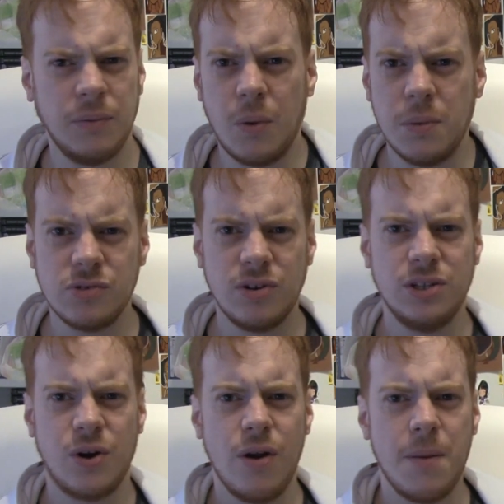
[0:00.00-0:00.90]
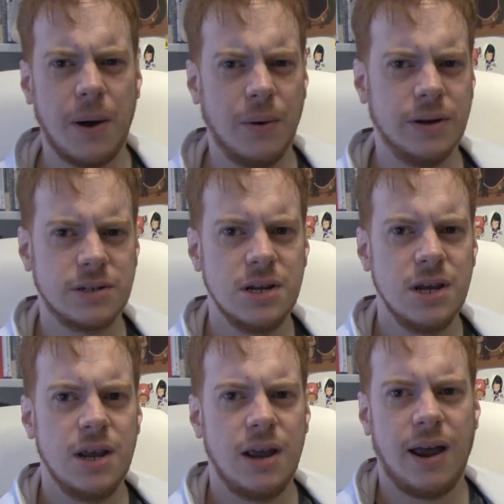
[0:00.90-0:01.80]
Um, no one's really talking about it.
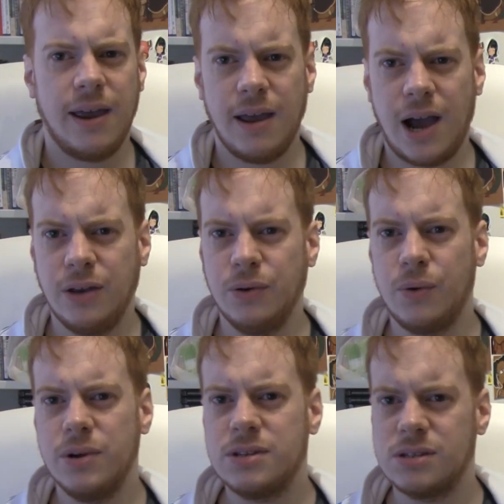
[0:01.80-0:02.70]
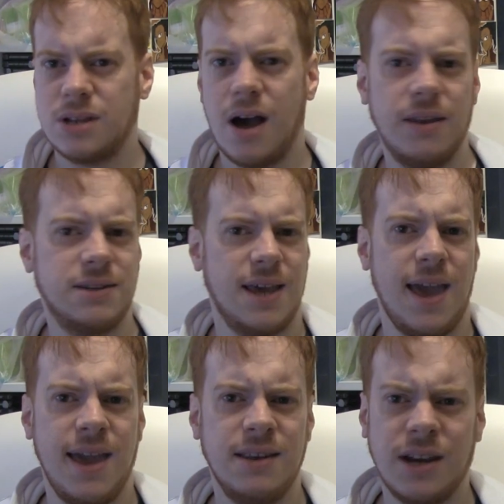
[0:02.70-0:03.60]
Uh, I know it's starting
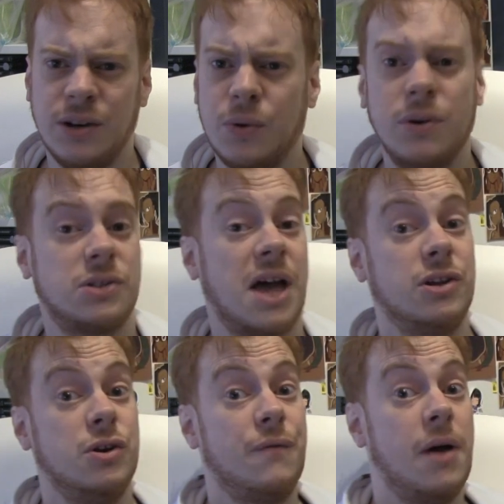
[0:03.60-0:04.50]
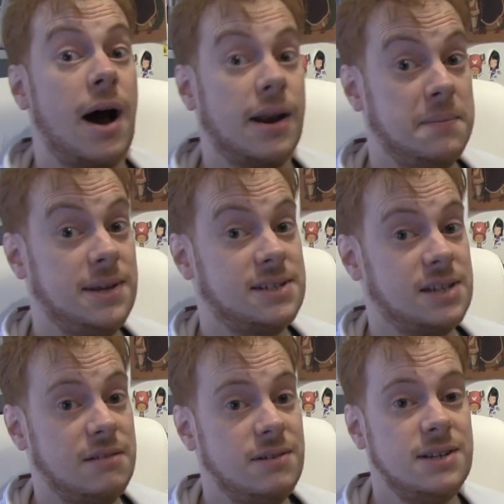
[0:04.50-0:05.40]
to end. I know it's had another anime
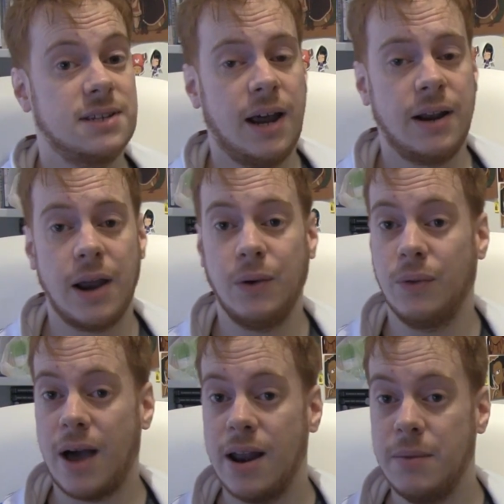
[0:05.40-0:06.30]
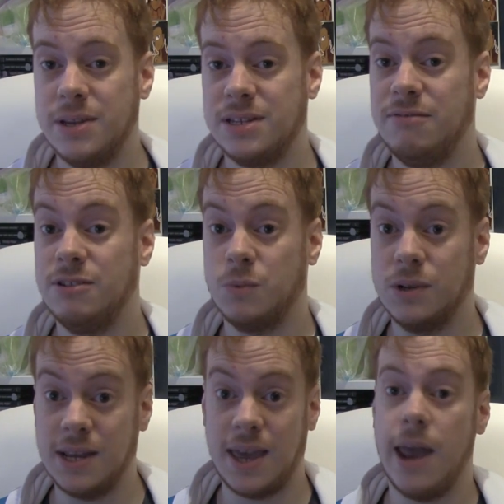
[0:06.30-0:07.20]
series, and I know that anime series
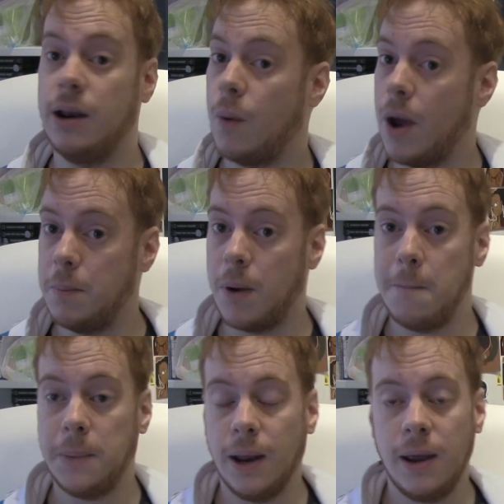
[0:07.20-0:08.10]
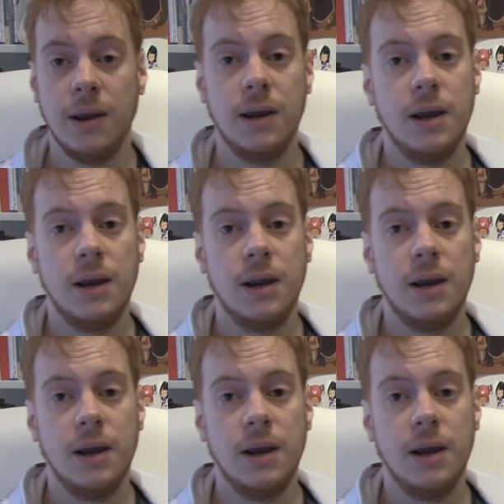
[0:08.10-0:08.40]
was again quite popular.